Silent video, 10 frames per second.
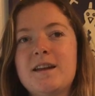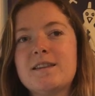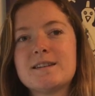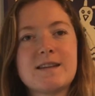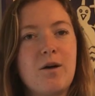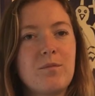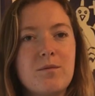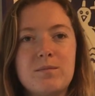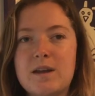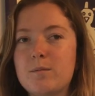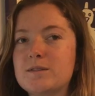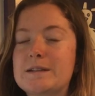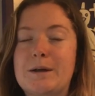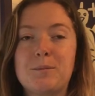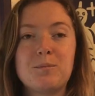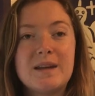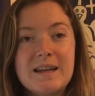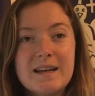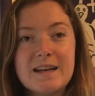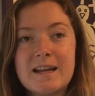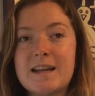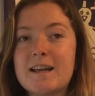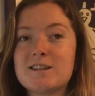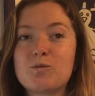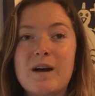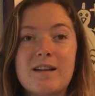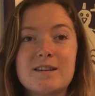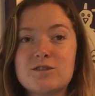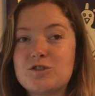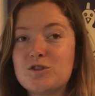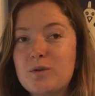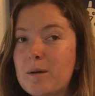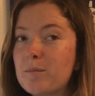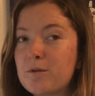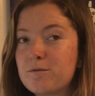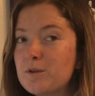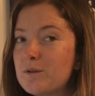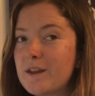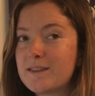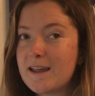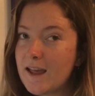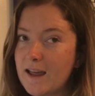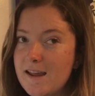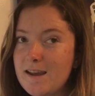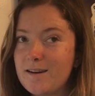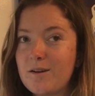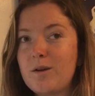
This helped them be able to compete, as well as chew up the food that they ate,